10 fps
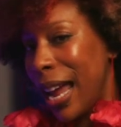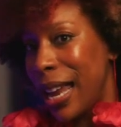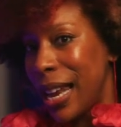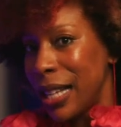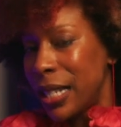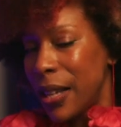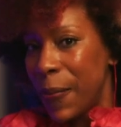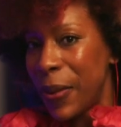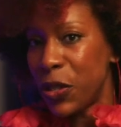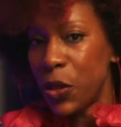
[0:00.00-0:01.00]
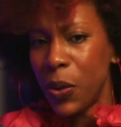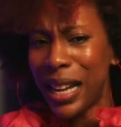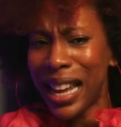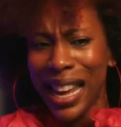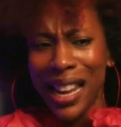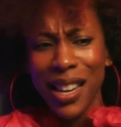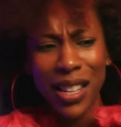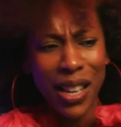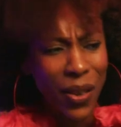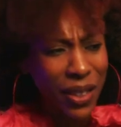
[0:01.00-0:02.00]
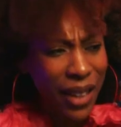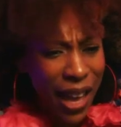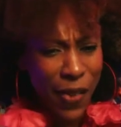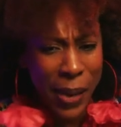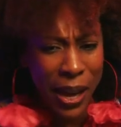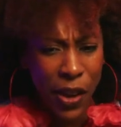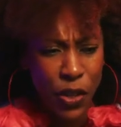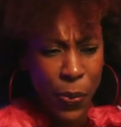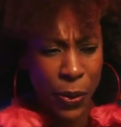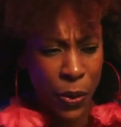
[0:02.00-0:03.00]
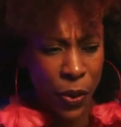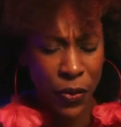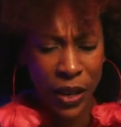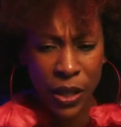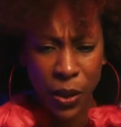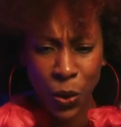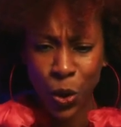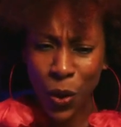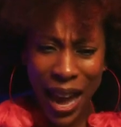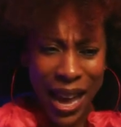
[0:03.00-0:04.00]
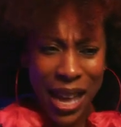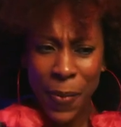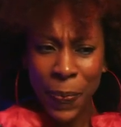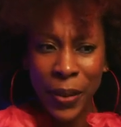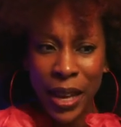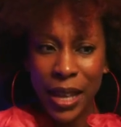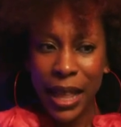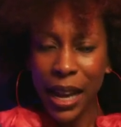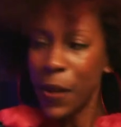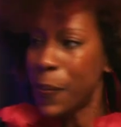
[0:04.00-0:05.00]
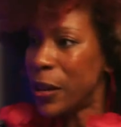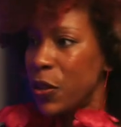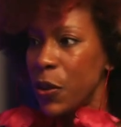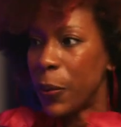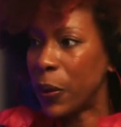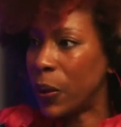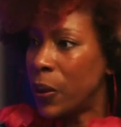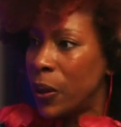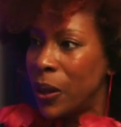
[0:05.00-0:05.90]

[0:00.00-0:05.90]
And that's true. And you know, a lot of my entrepreneur friends who try it, they are miserable.